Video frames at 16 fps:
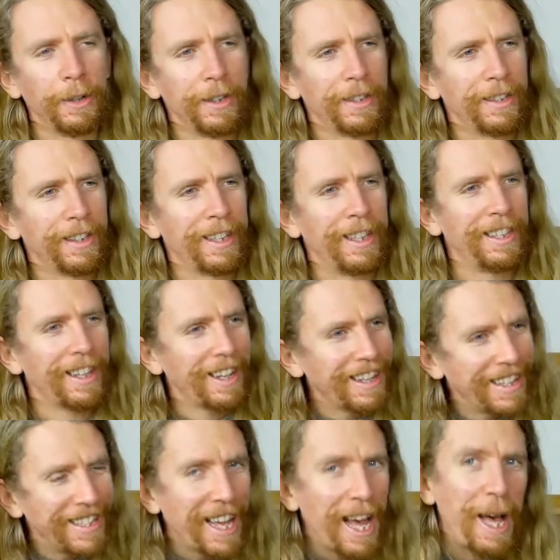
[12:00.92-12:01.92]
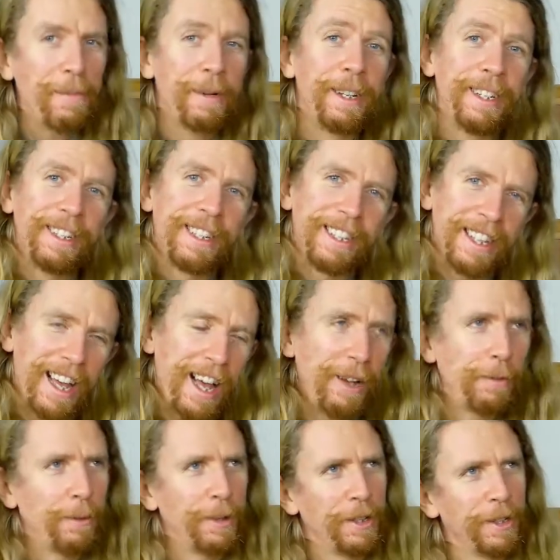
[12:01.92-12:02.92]
it's he's kind of tapping into
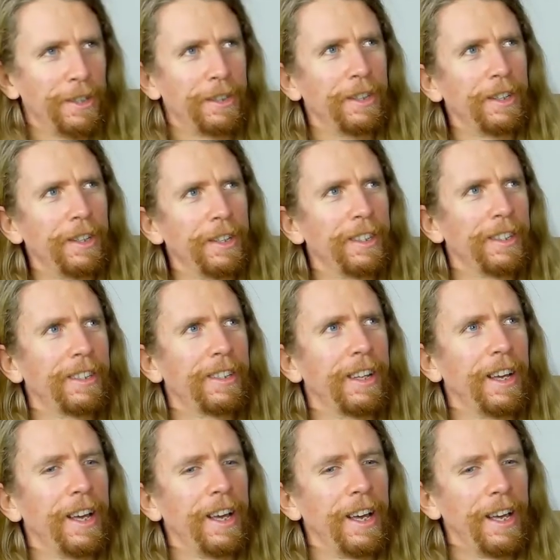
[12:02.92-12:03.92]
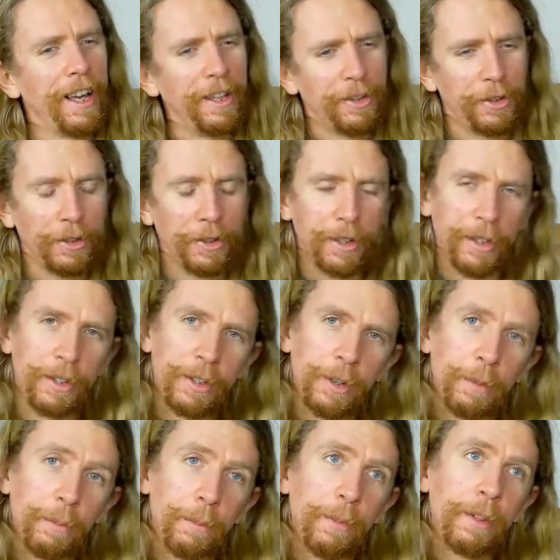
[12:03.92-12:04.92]
that which is just it's just it's
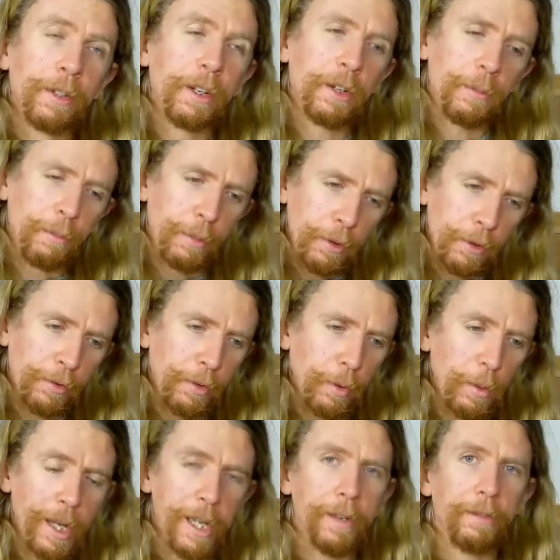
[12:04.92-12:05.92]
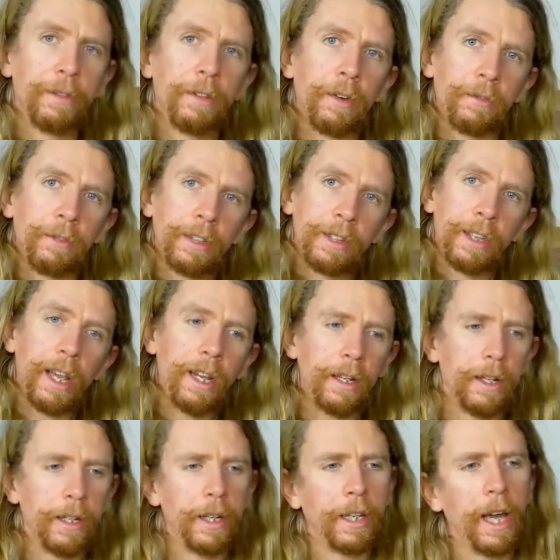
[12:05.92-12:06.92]
so such a beautiful way of, of
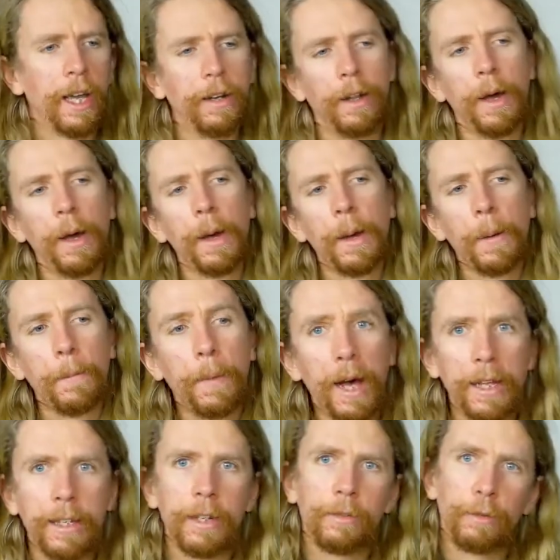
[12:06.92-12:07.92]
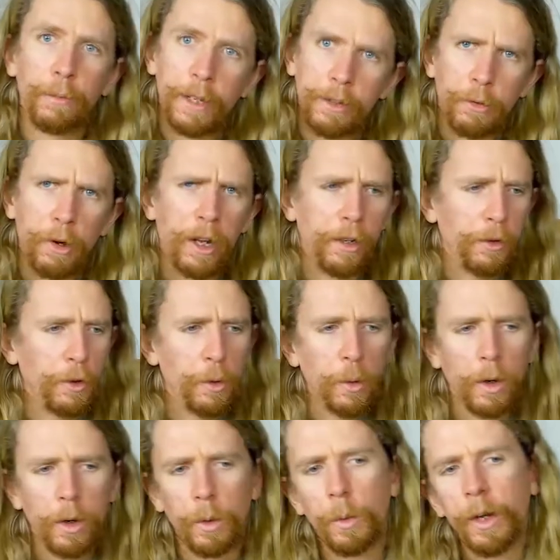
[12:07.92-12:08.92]
saying it again. Basil from Israel and New
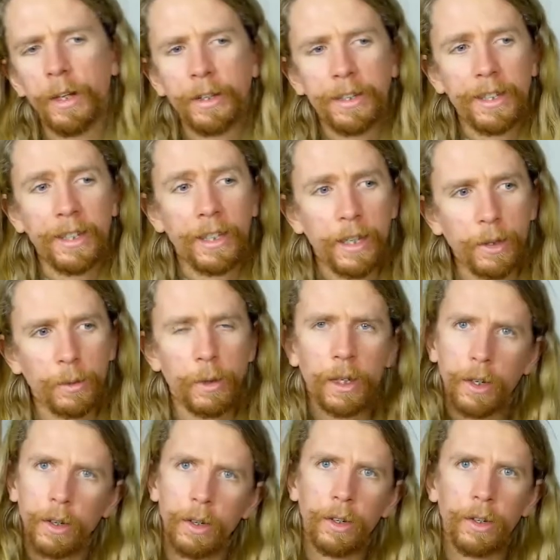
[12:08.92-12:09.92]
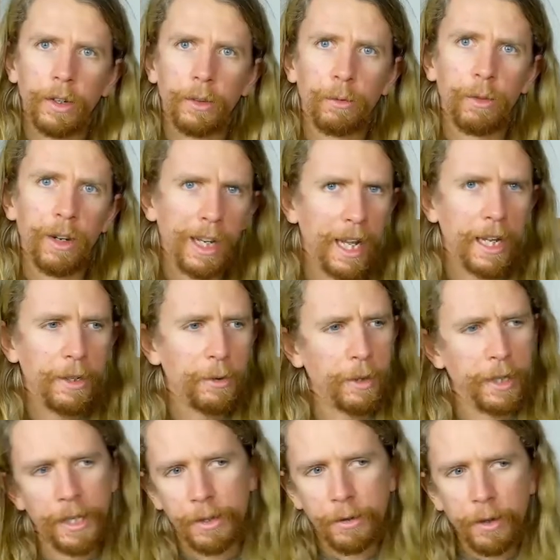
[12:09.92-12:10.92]
World Wine, these are things we can all relate to.
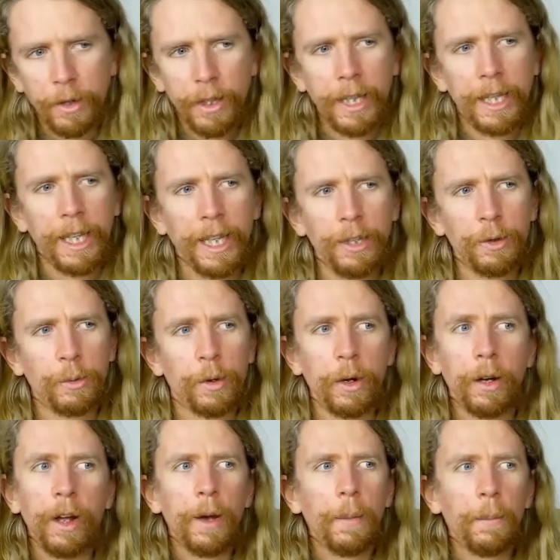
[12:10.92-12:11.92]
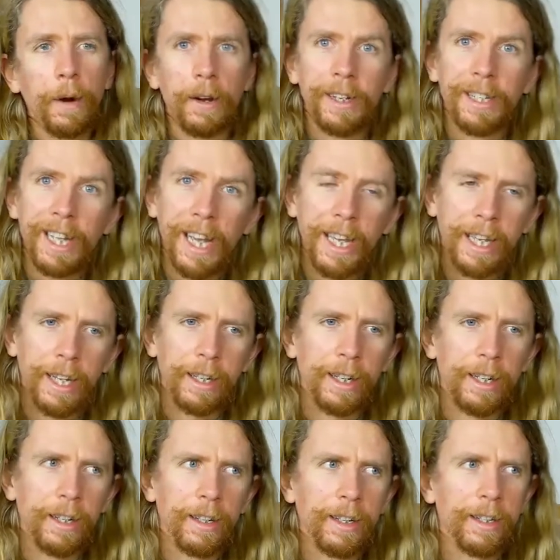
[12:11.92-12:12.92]
These are all things we're partaking
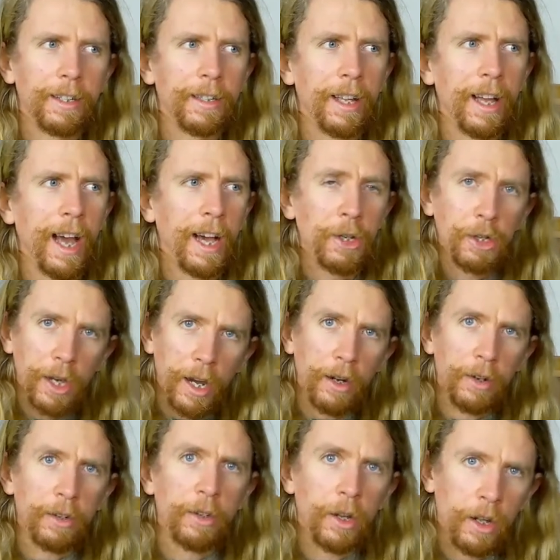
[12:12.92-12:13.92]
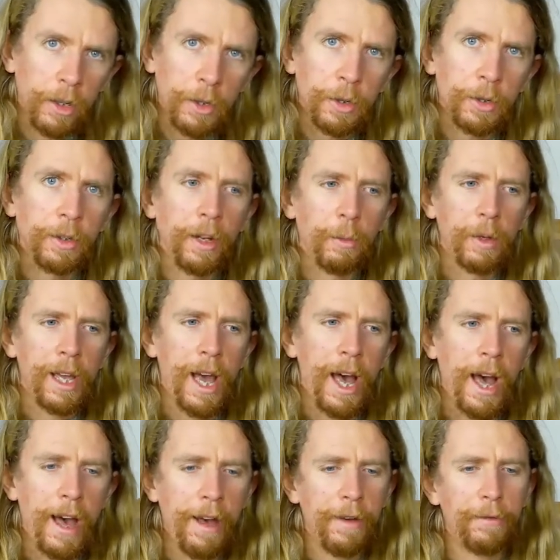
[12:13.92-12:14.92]
in. This is a shared culture that we
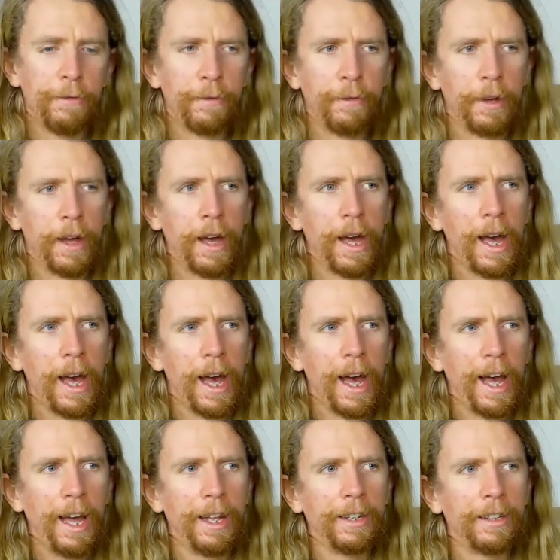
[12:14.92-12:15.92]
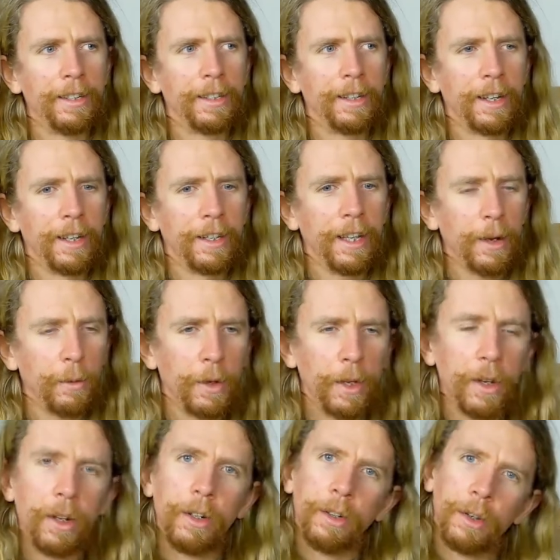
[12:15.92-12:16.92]
have. And yet
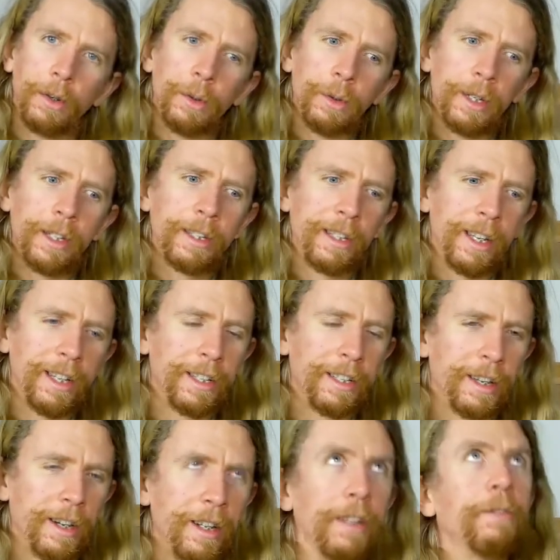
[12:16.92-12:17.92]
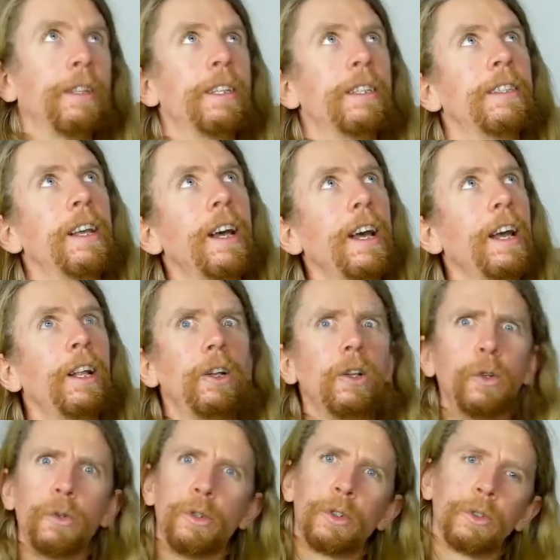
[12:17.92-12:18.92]
we all know it's it's kind of this
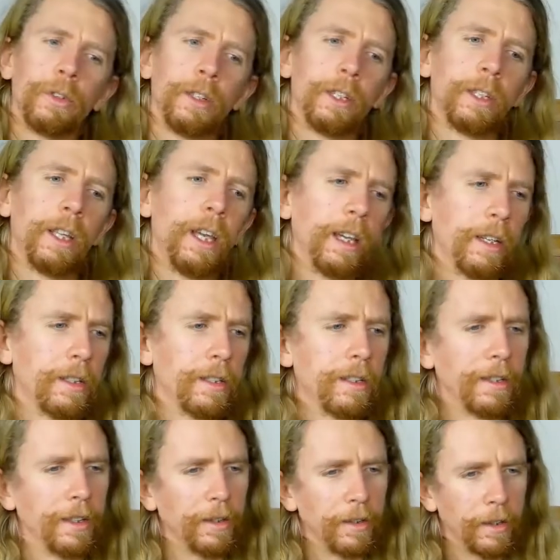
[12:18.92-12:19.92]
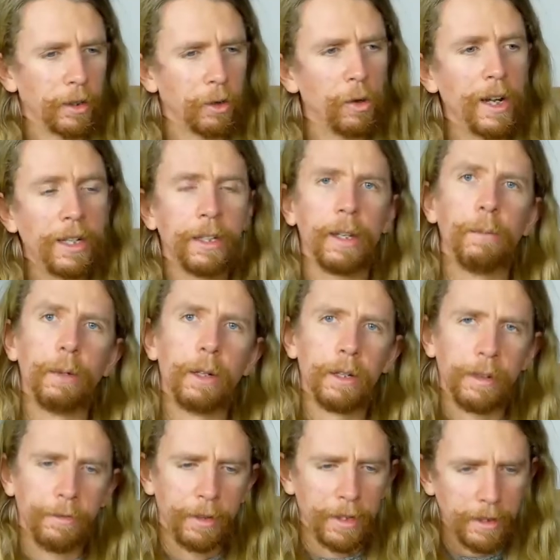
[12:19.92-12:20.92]
illusory thing. It's they're they're great
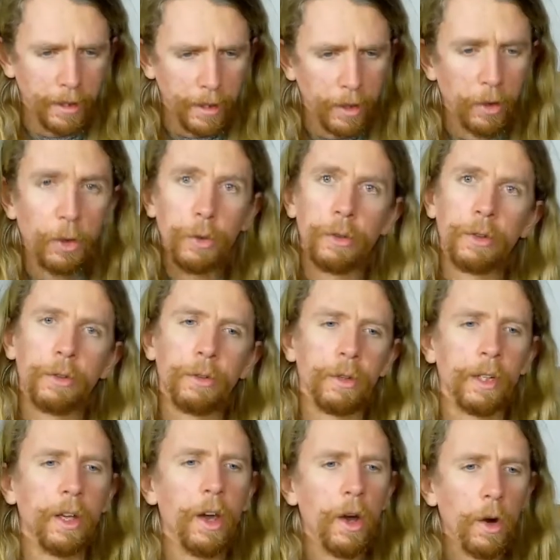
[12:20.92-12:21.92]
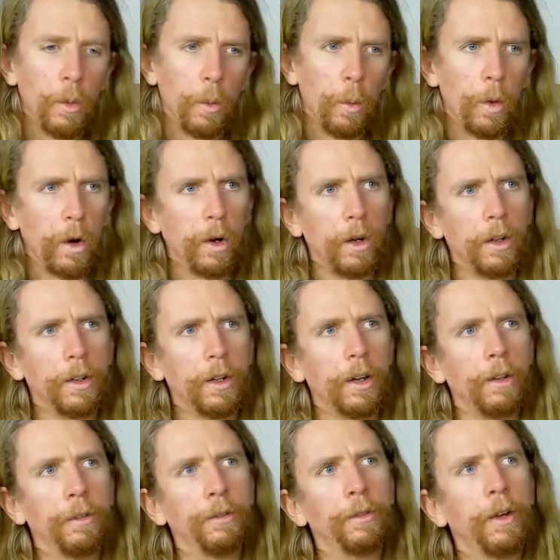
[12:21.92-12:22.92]
symbols of this illusory world
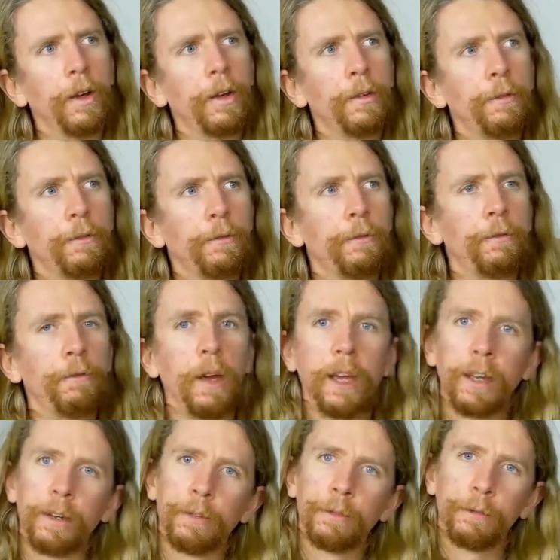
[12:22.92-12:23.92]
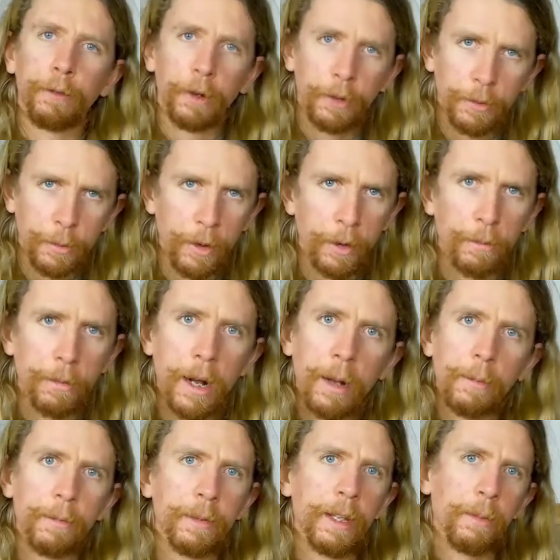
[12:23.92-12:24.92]
of fake first world
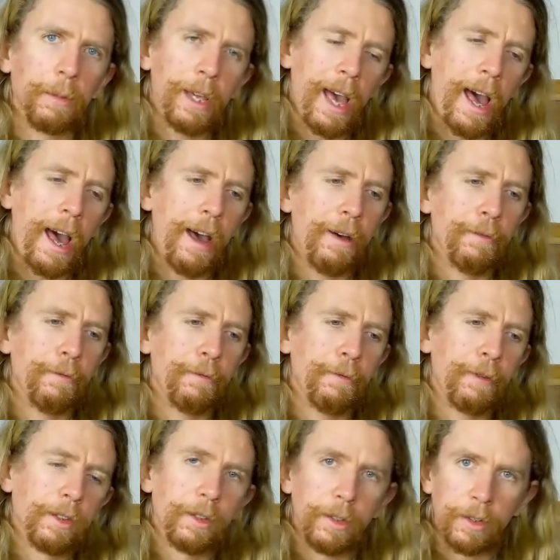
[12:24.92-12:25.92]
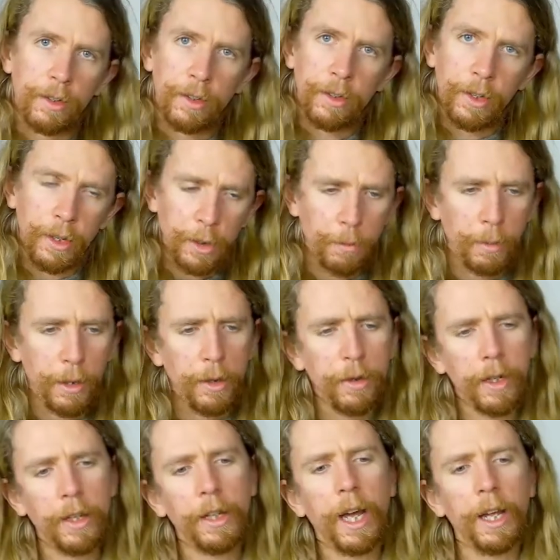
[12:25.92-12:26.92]
problems that we have. So there's such
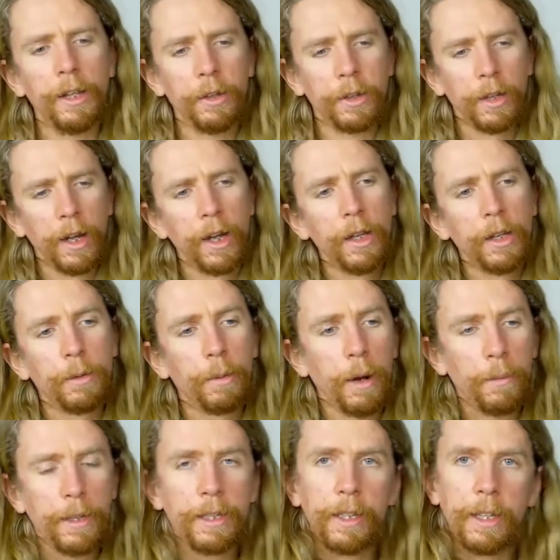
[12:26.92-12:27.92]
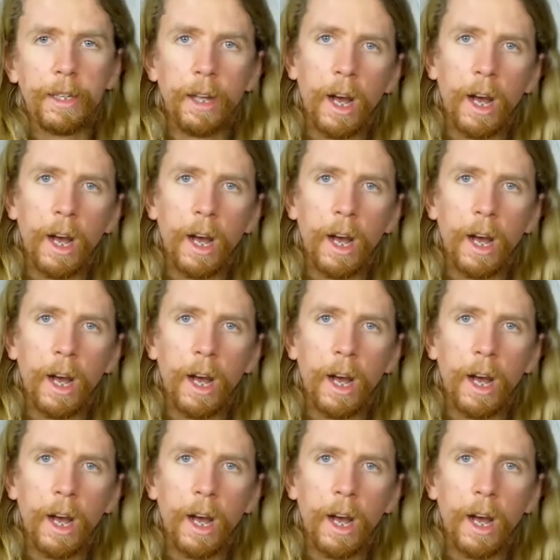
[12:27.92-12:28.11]
beauty in that. you, could probably see